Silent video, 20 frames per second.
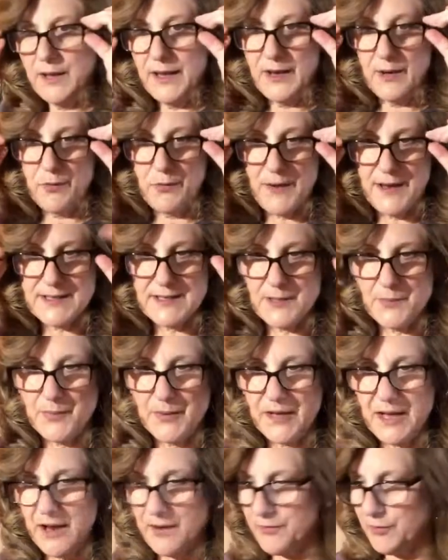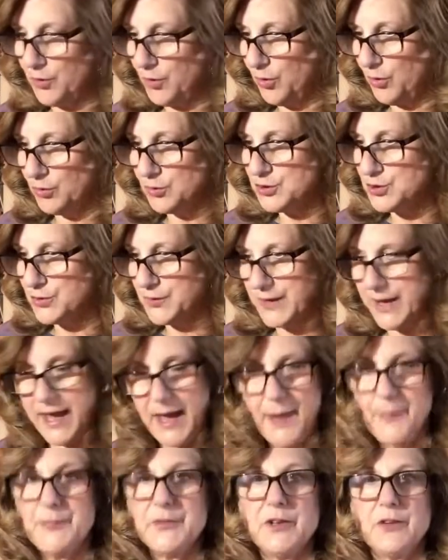let a recipe ever hold you
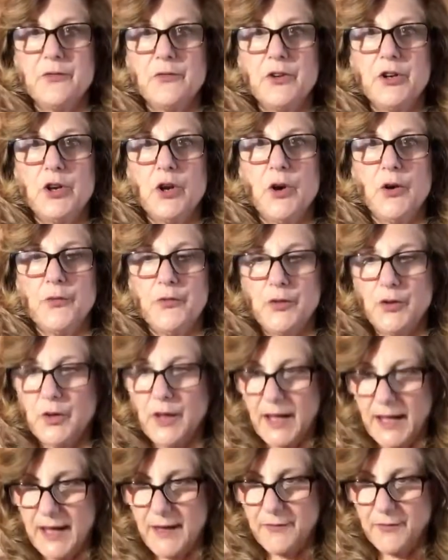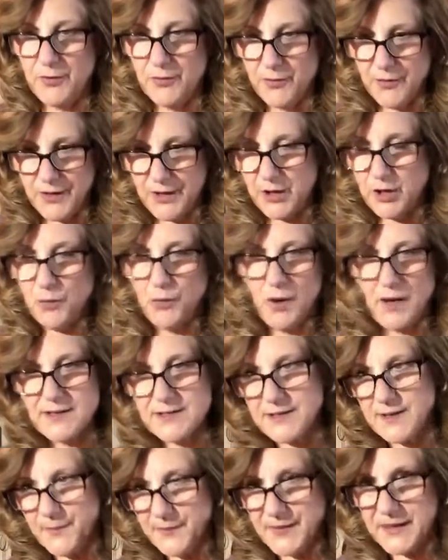captive. If you think you want
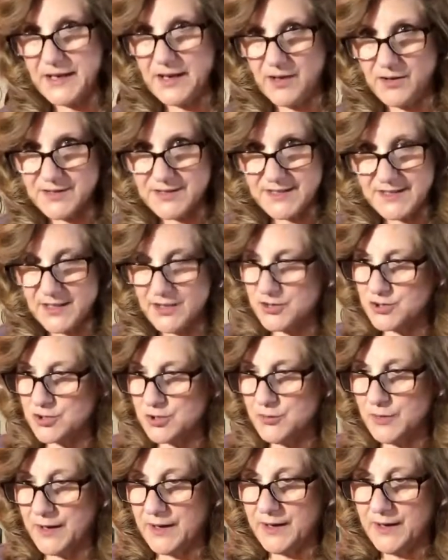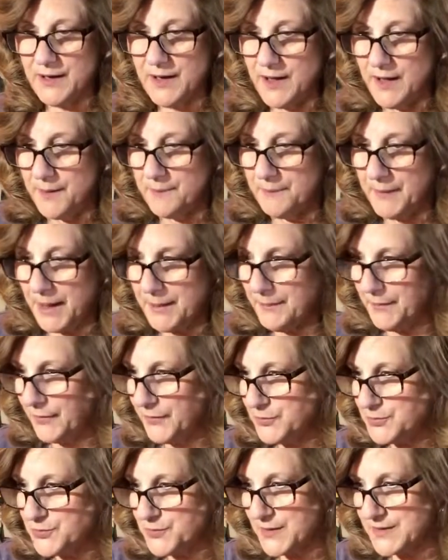something else in it, do it. My
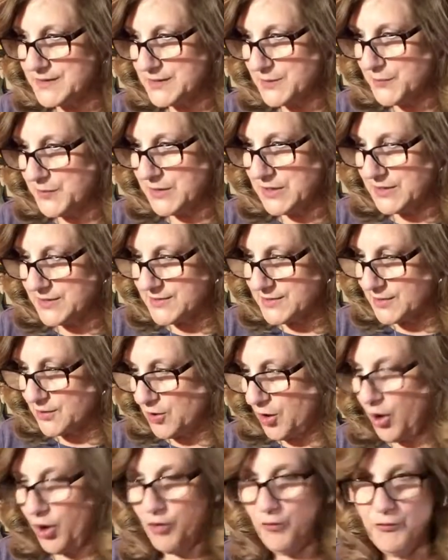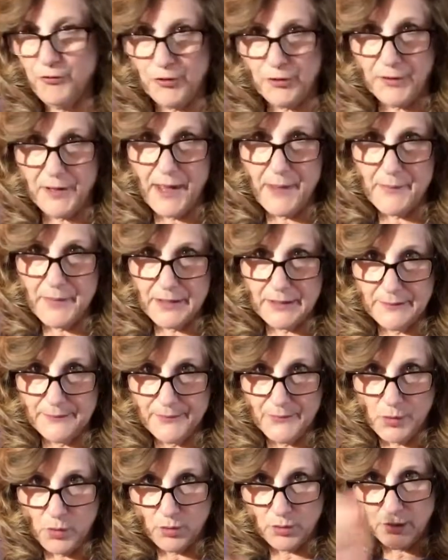mother's recipe doesn't call for lemon
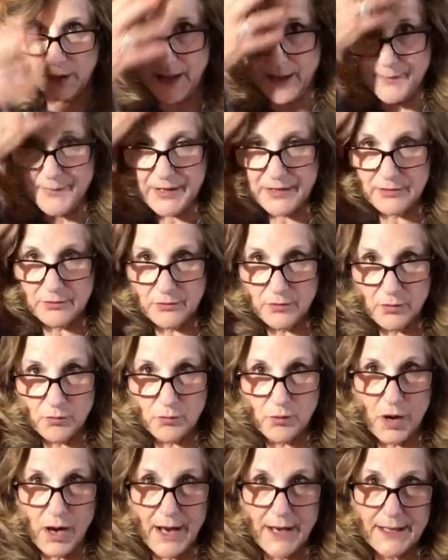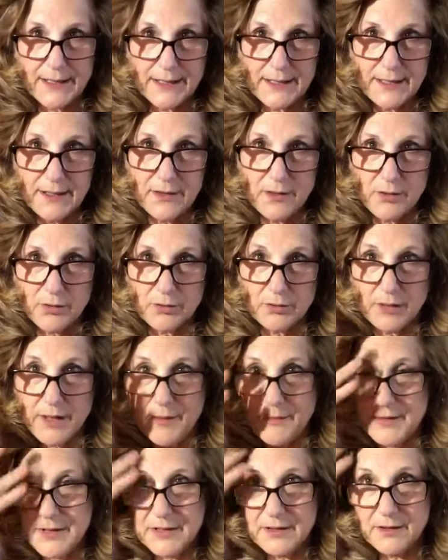or lemon rind or
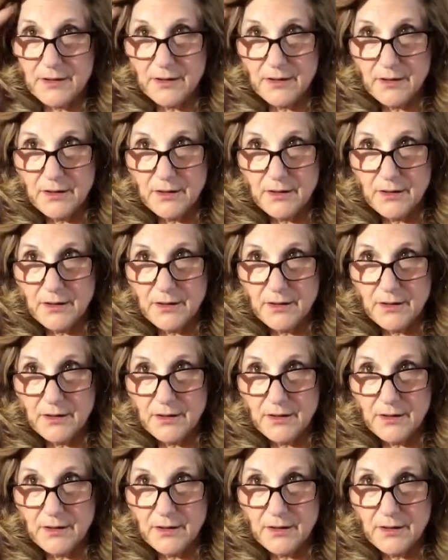lemon